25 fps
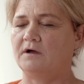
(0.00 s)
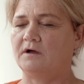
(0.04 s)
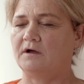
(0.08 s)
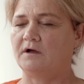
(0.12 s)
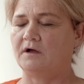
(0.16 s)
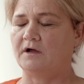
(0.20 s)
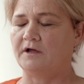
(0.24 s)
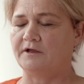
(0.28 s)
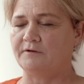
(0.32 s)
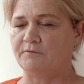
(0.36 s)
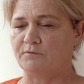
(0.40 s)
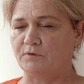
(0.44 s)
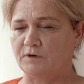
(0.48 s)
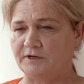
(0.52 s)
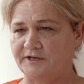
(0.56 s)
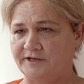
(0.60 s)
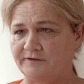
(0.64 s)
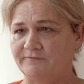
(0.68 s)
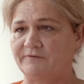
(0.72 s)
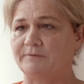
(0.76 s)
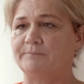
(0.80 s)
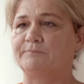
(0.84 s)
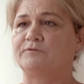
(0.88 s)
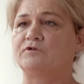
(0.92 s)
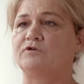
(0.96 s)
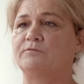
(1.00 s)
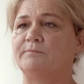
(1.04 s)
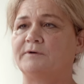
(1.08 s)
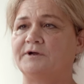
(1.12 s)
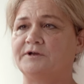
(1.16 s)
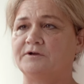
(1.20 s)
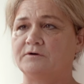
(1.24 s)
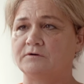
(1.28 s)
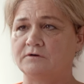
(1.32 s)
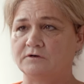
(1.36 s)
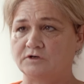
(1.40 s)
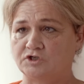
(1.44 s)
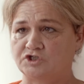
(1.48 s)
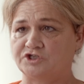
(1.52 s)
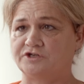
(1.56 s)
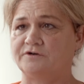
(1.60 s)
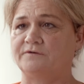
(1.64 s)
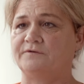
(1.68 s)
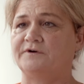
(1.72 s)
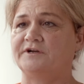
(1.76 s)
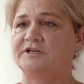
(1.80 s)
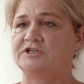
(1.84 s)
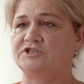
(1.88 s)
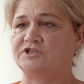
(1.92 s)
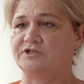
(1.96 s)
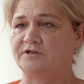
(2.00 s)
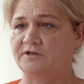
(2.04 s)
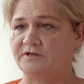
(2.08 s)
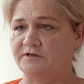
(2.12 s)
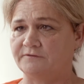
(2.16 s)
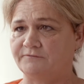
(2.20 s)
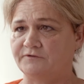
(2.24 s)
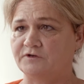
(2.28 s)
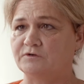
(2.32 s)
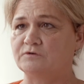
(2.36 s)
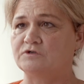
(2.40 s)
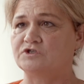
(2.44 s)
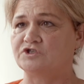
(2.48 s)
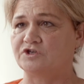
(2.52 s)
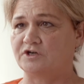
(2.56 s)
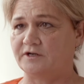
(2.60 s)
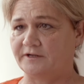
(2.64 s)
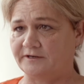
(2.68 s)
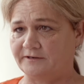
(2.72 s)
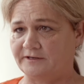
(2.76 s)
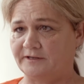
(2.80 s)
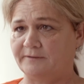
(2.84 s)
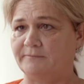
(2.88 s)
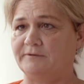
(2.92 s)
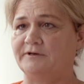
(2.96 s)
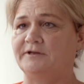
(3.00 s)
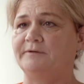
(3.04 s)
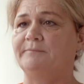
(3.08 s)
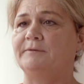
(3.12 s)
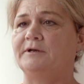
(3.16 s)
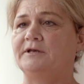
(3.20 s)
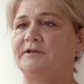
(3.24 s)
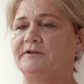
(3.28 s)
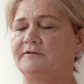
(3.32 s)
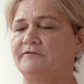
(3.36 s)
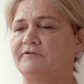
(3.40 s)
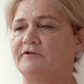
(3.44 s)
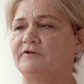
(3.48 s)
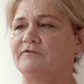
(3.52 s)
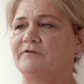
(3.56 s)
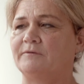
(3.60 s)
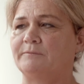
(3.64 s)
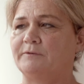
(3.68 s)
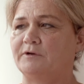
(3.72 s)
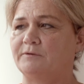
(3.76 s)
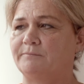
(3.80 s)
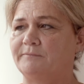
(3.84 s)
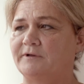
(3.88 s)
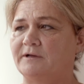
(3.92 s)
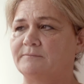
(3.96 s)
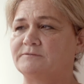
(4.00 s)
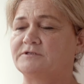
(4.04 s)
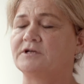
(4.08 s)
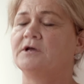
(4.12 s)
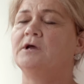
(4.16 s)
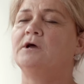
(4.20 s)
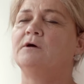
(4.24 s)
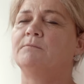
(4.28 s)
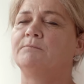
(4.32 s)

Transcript: I will give them to my younger generation in the future and tell them and stuff about MABS,